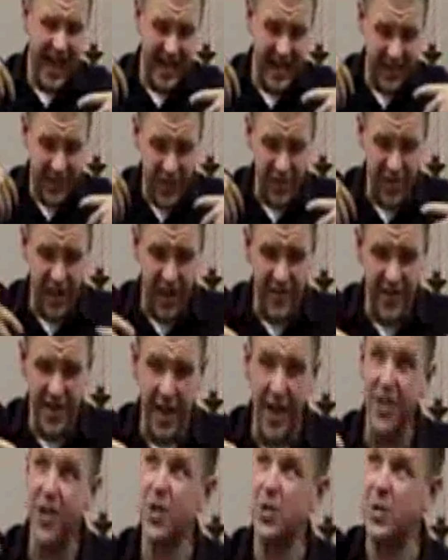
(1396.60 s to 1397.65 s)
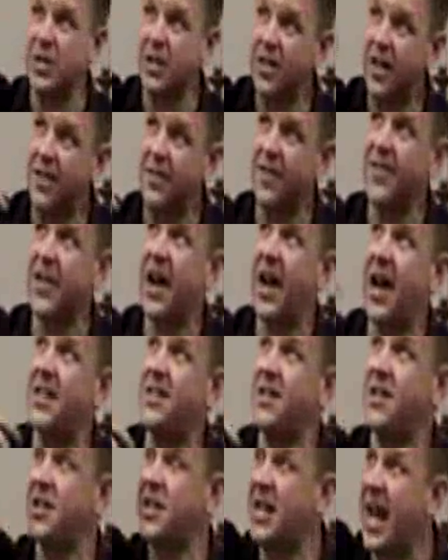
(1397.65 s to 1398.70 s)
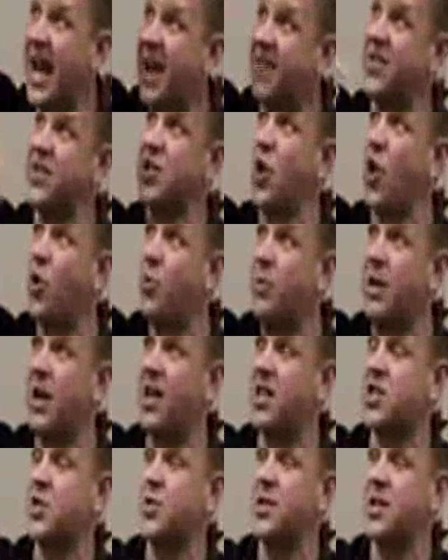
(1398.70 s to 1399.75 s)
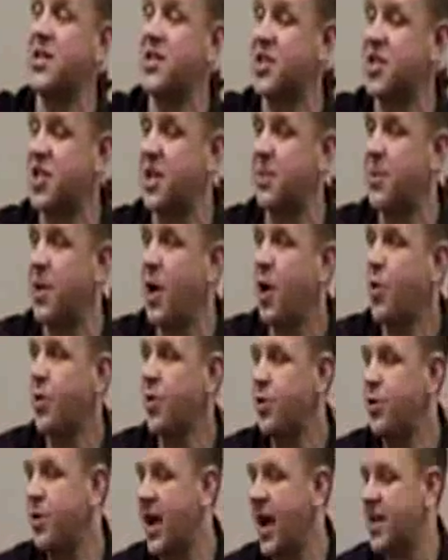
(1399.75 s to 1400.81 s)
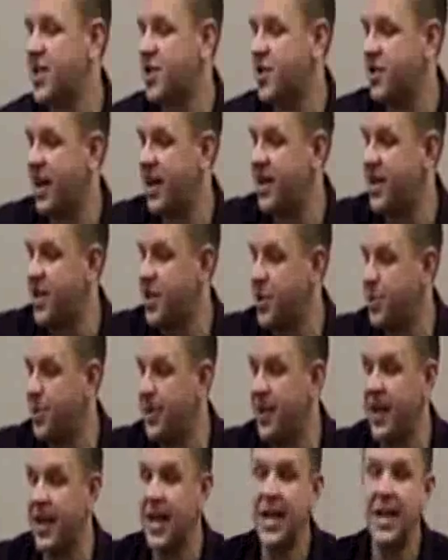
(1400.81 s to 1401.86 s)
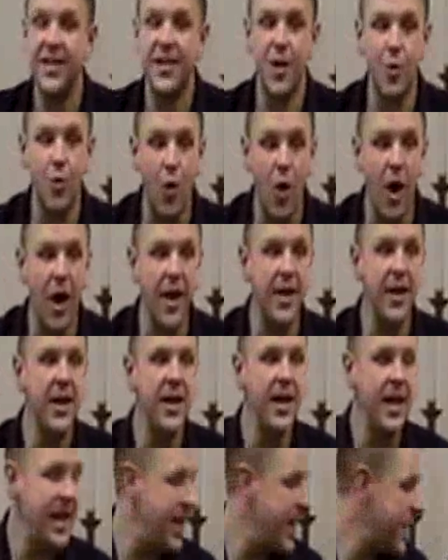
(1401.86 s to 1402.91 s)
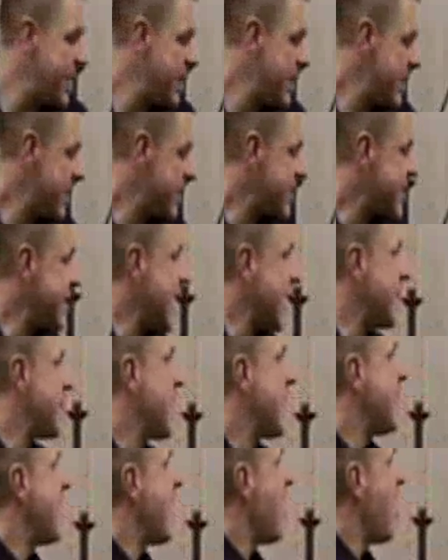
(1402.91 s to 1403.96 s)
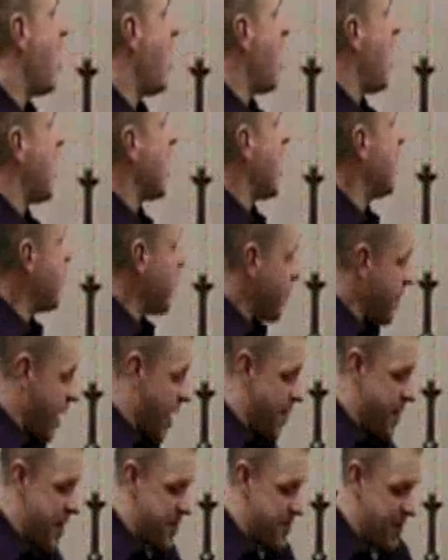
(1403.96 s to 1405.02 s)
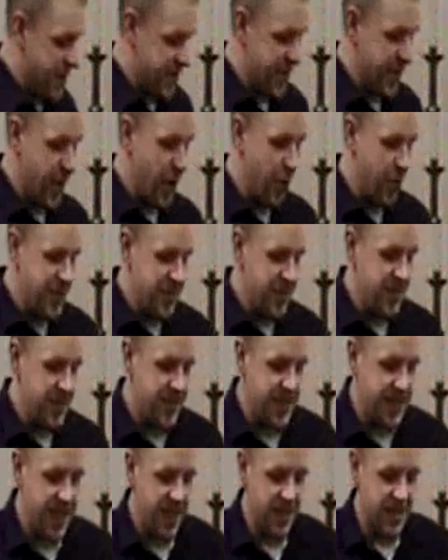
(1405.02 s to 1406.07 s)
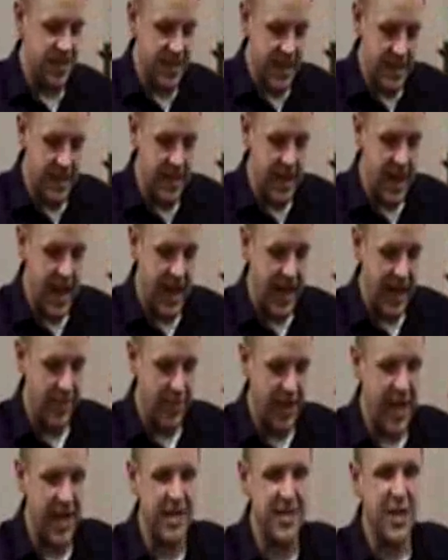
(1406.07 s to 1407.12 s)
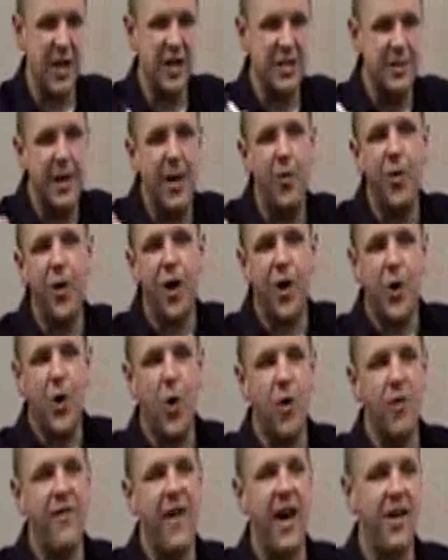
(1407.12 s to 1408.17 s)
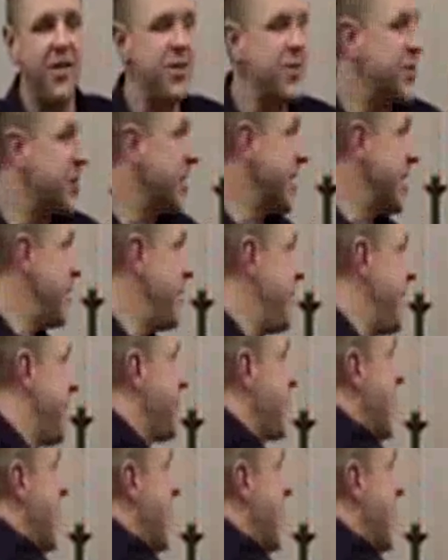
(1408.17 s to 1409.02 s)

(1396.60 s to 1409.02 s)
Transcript: and if you're loving others with the love of God, then you're going to have this open, honest relationship with who God's created you to be. They're one and the same. Now, uh, a couple, about a month ago, we did this thing on Sunday night and we kind of talked about what our core values are going to be.